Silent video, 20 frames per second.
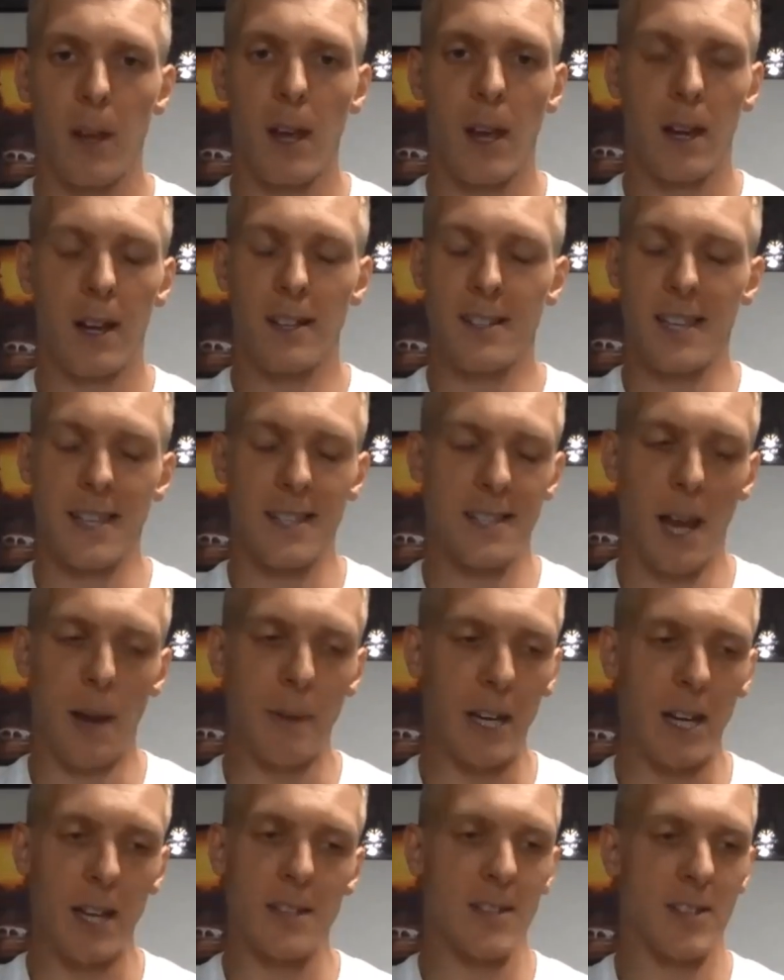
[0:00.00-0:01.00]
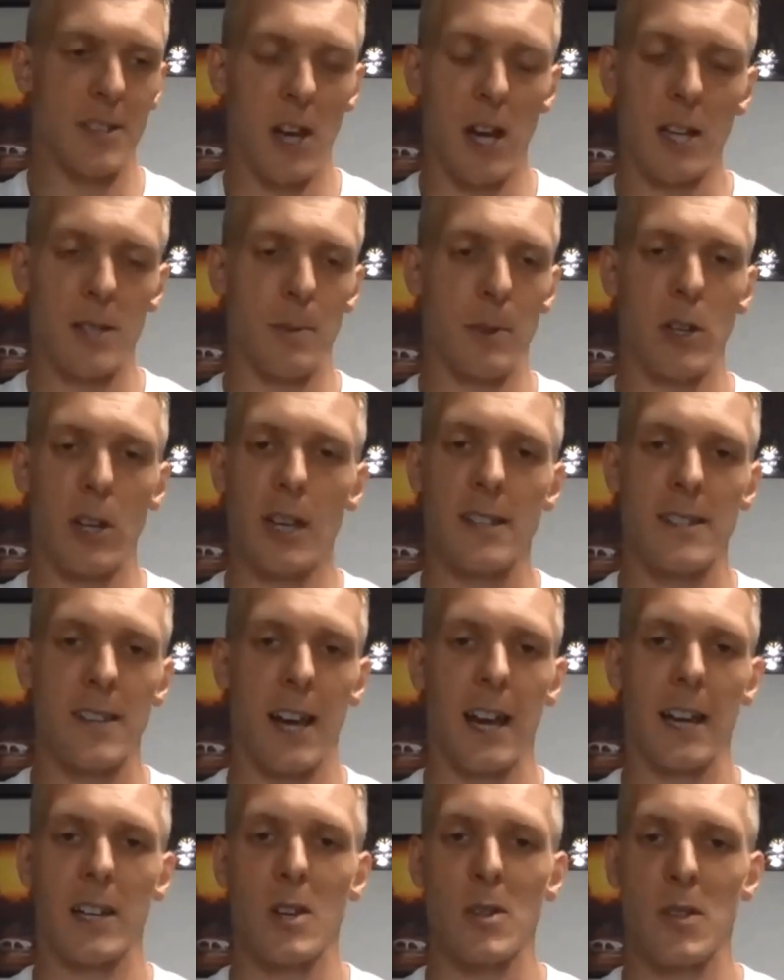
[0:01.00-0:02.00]
because it's, I mean, it sucks when you get
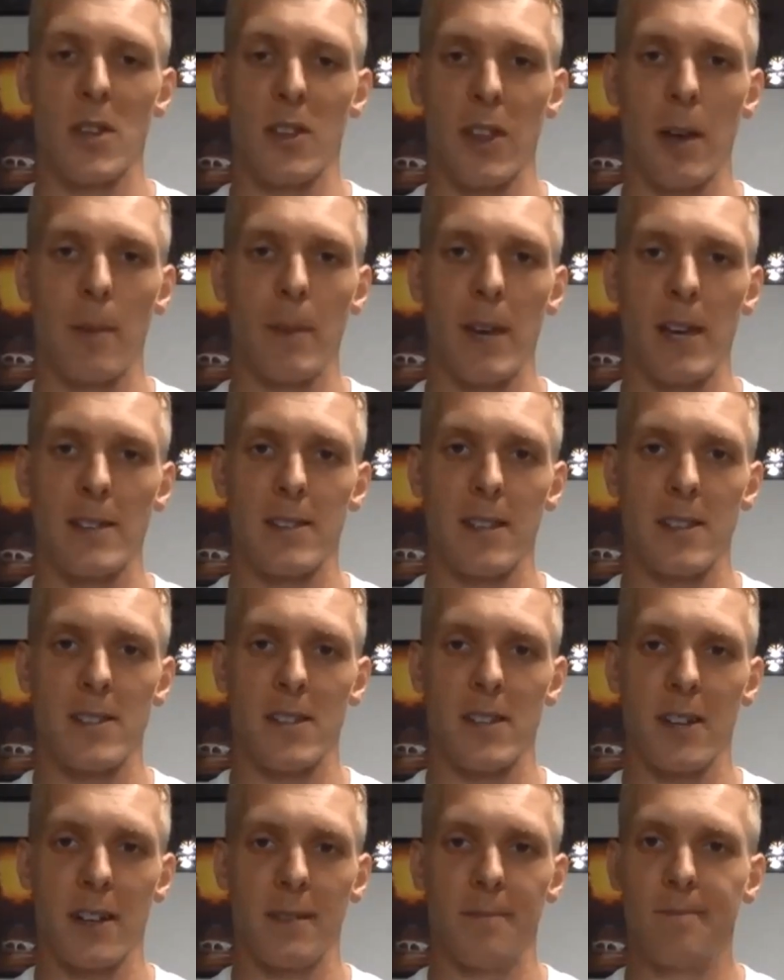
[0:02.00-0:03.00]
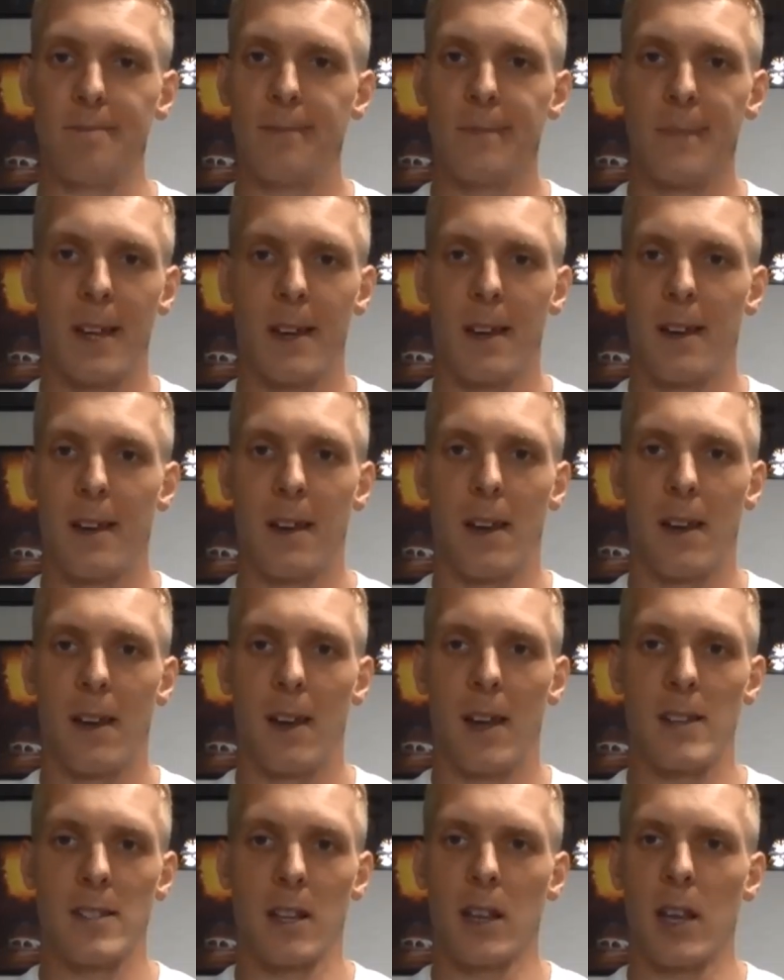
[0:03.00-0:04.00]
diagnosed with MS. It's a
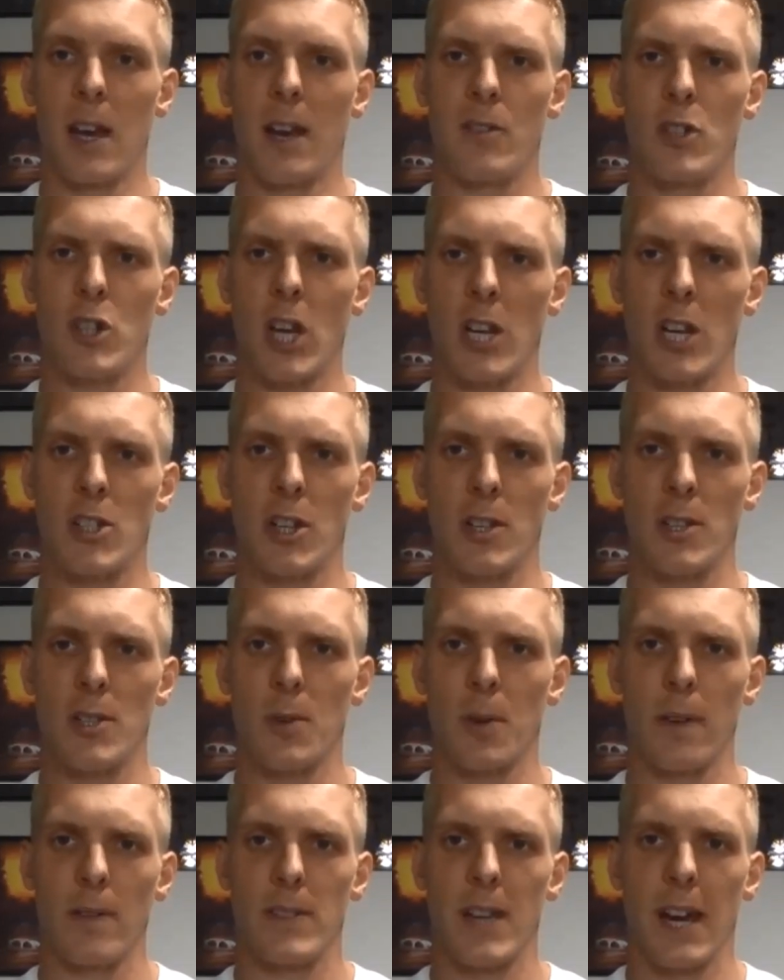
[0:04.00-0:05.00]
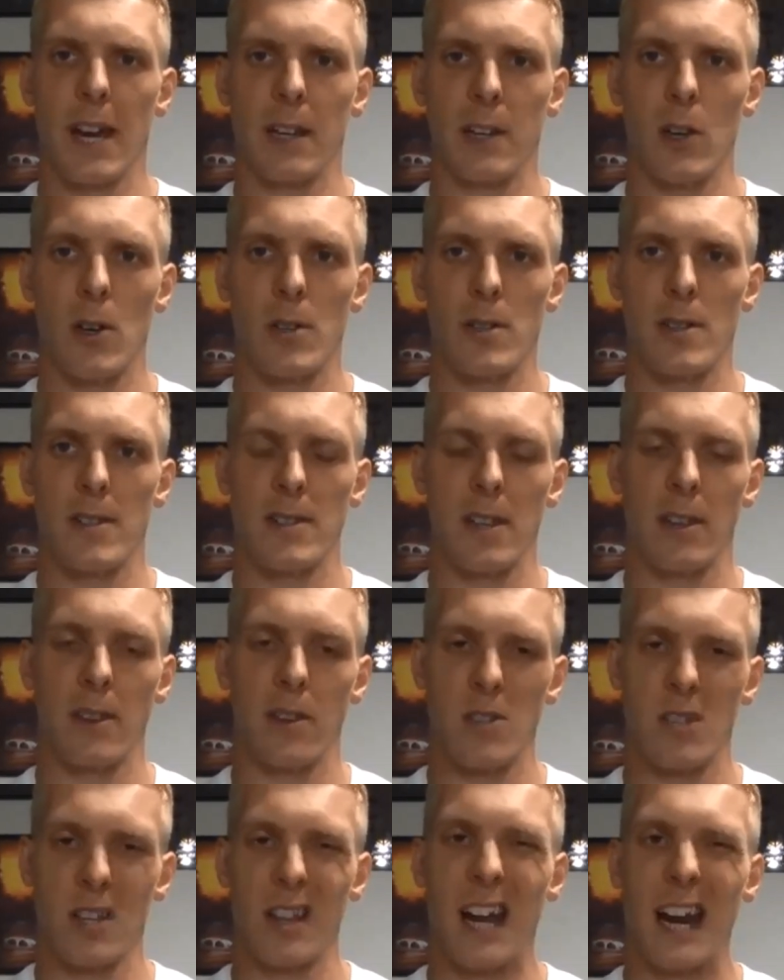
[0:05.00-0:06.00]
it's a life changing sort of diagnosis, and
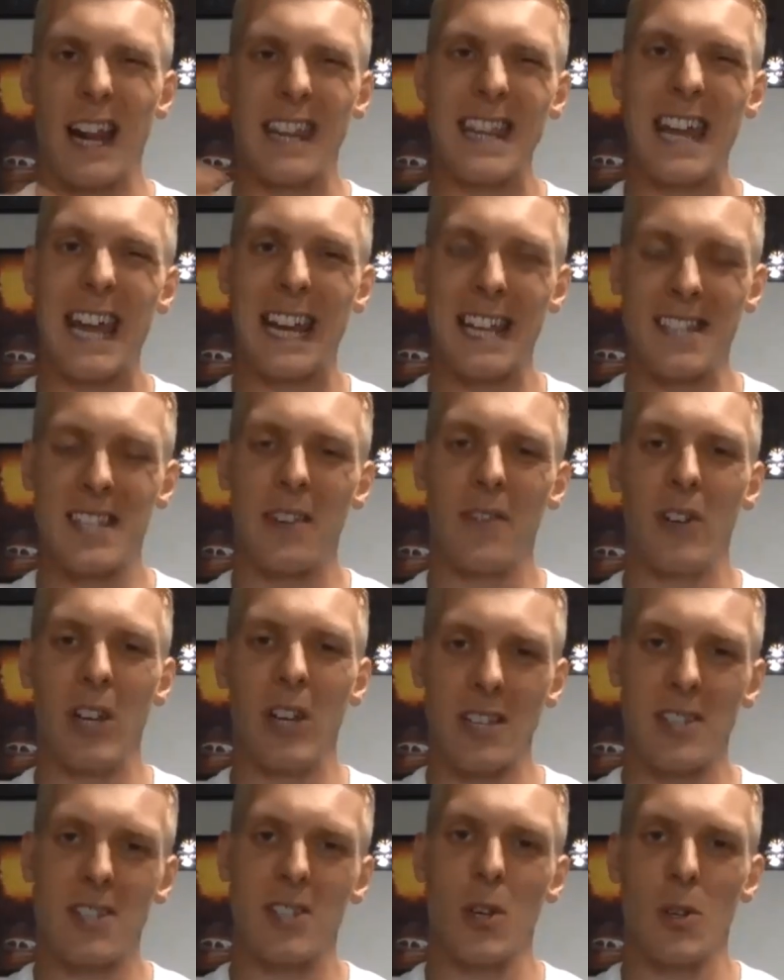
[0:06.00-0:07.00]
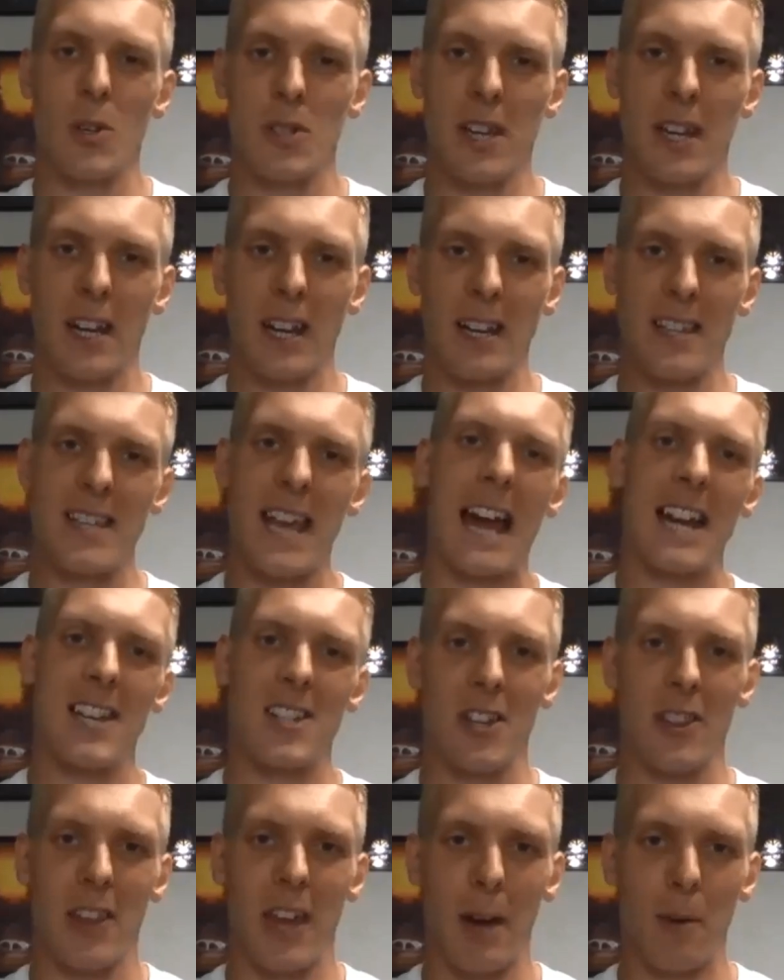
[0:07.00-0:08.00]
there's a lot of negativity associated attached
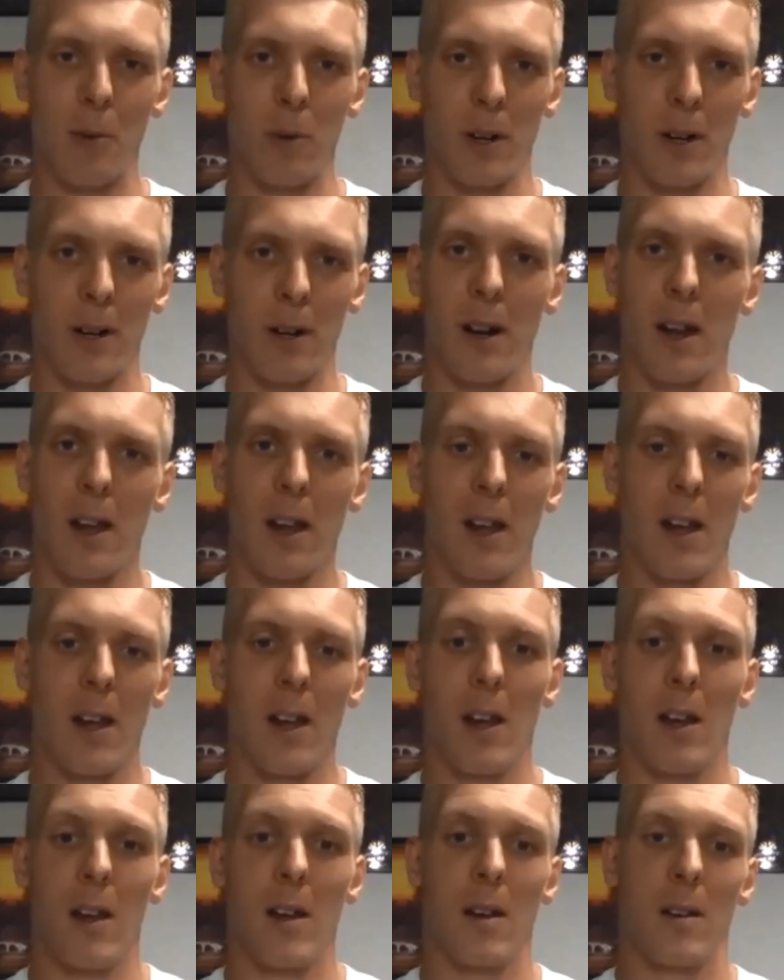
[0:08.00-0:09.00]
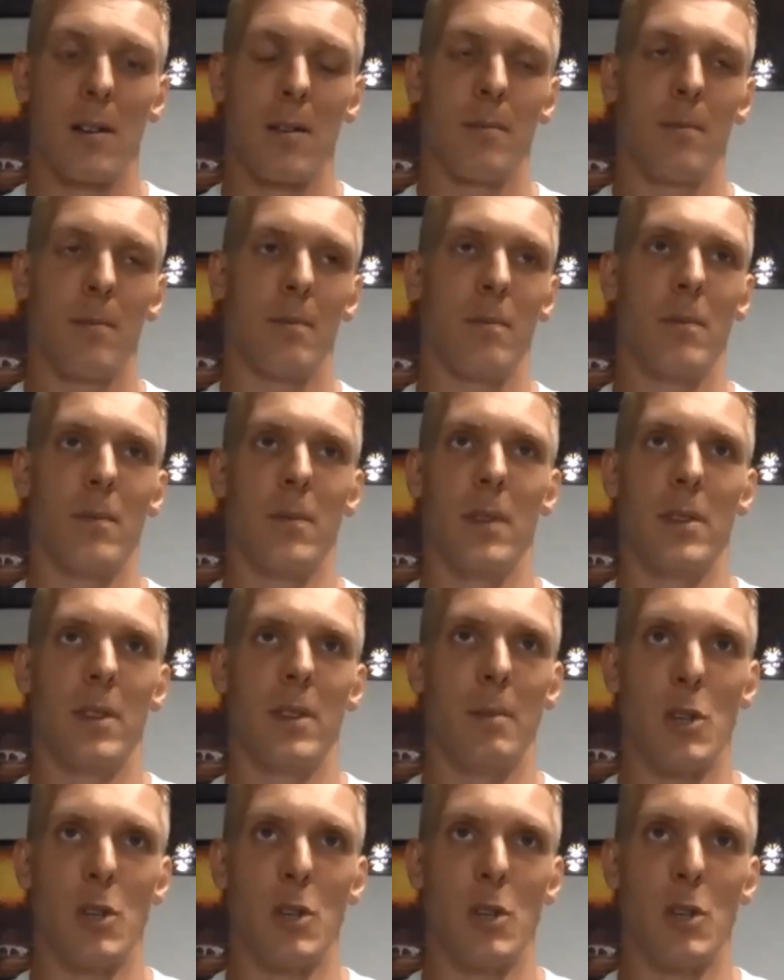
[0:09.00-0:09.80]
to that. Where the